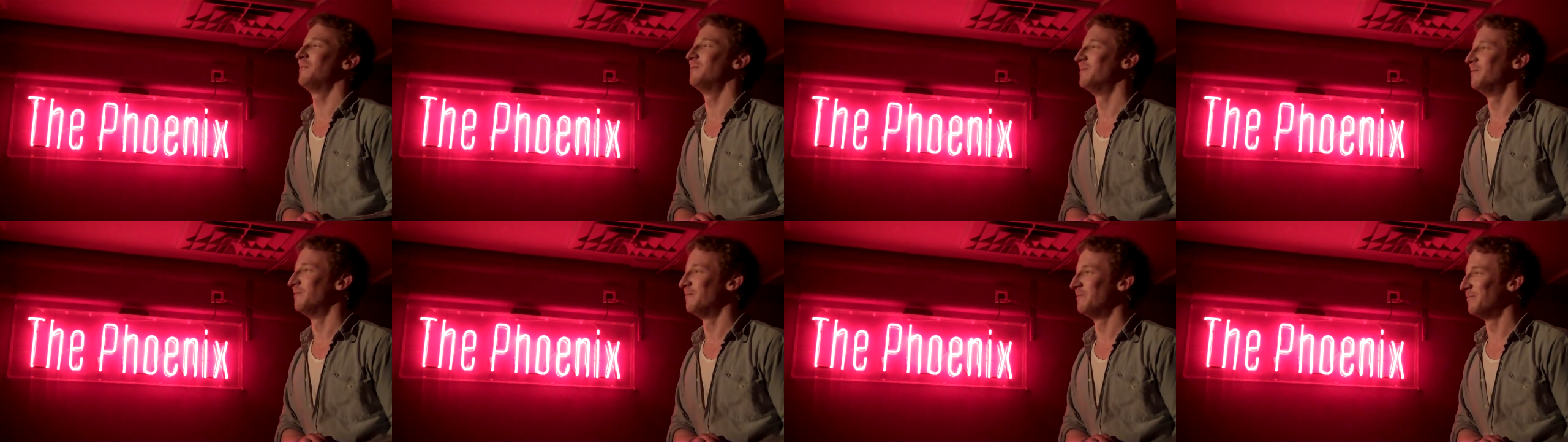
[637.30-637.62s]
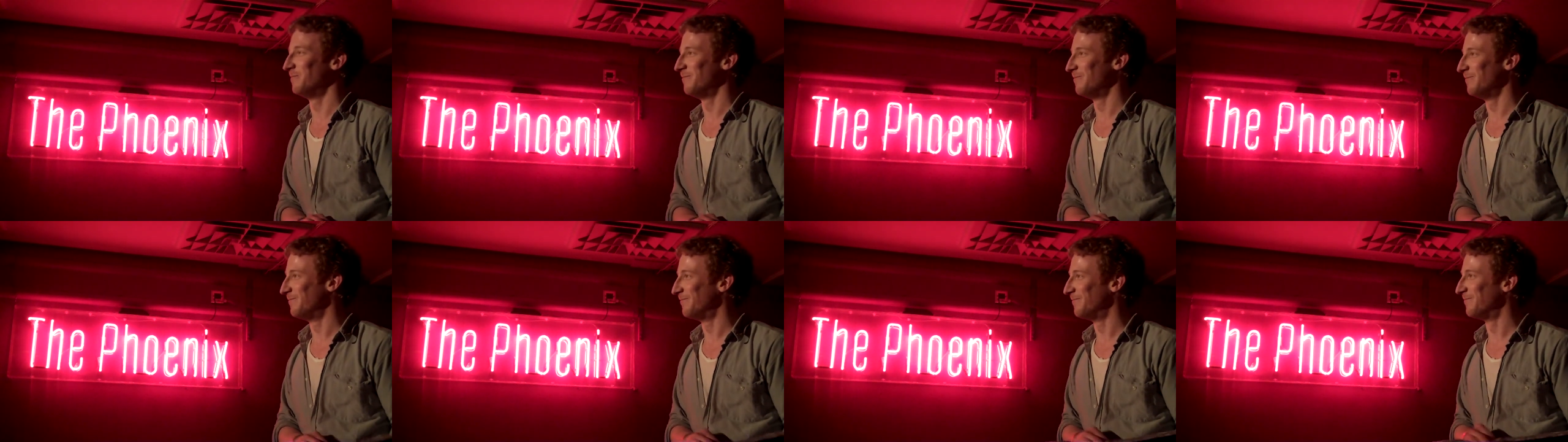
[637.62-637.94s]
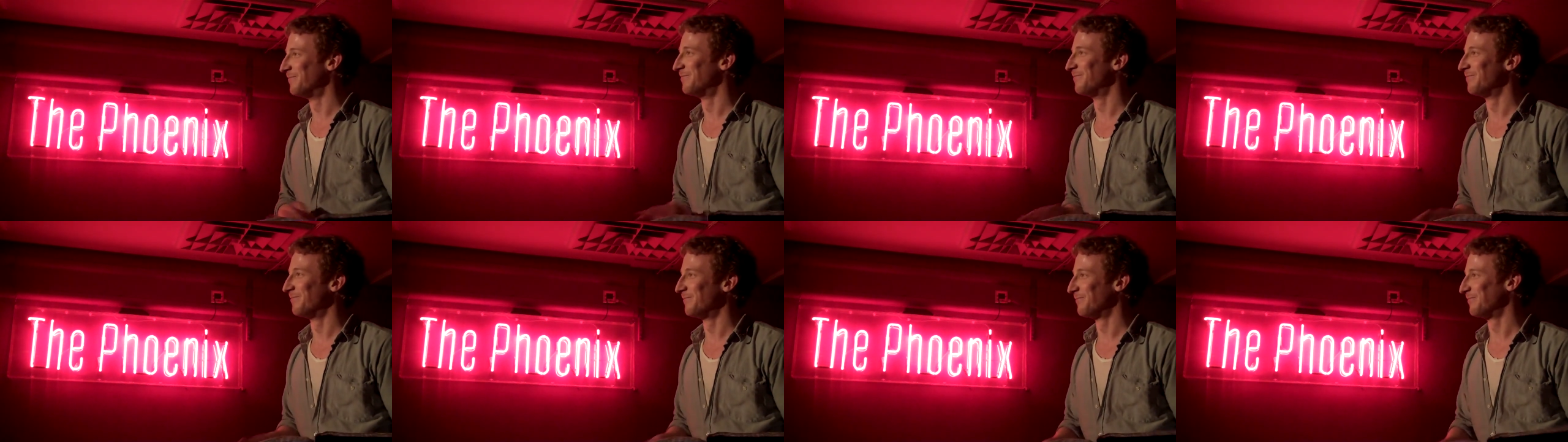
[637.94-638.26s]

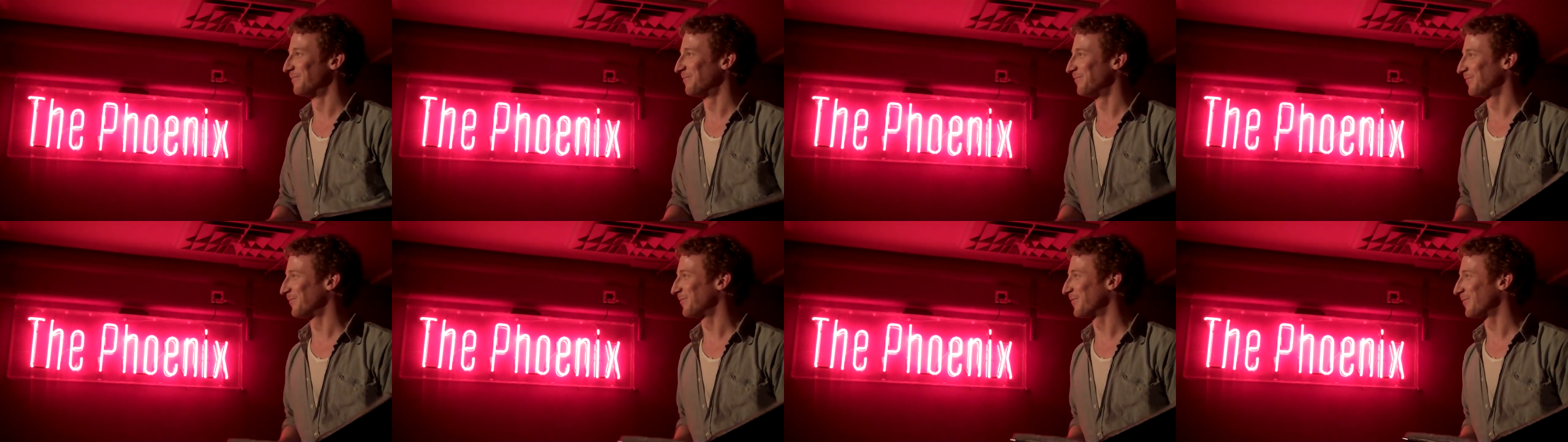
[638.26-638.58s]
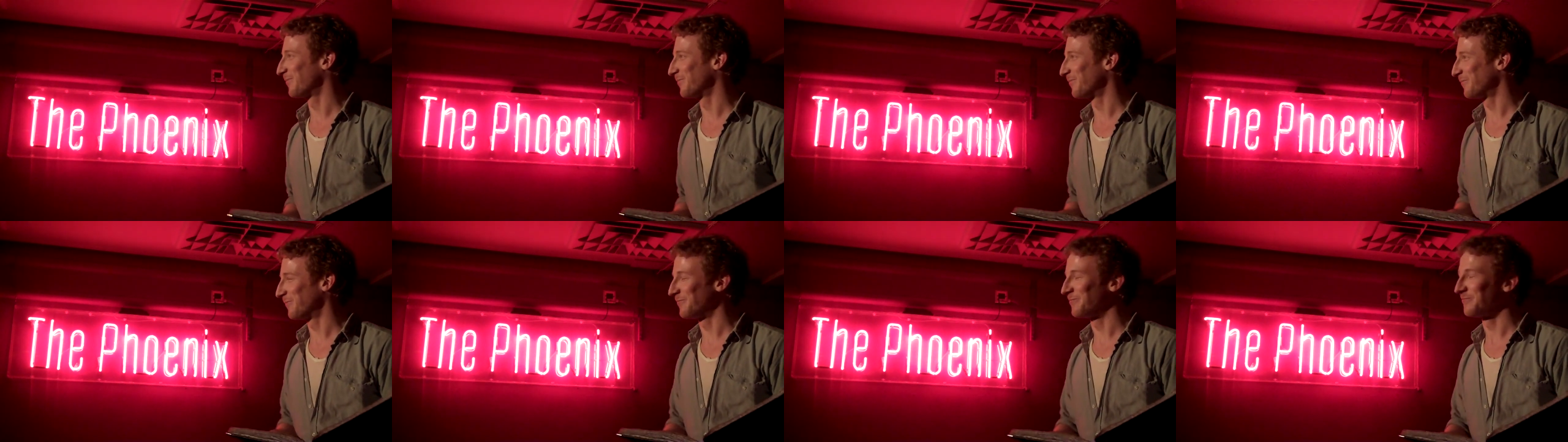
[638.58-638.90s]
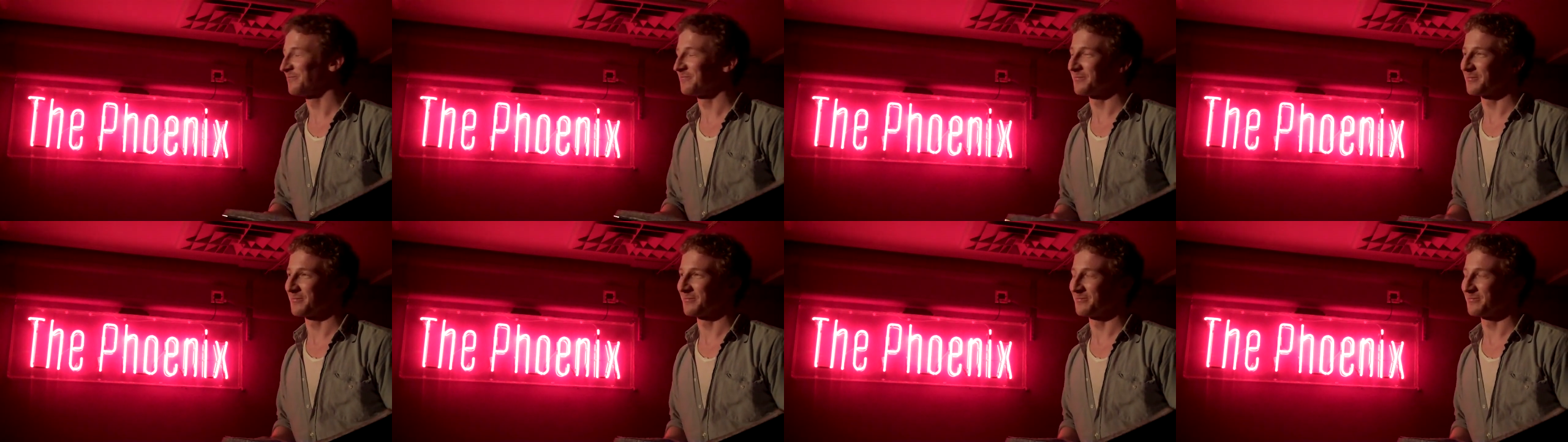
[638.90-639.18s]
[no speech]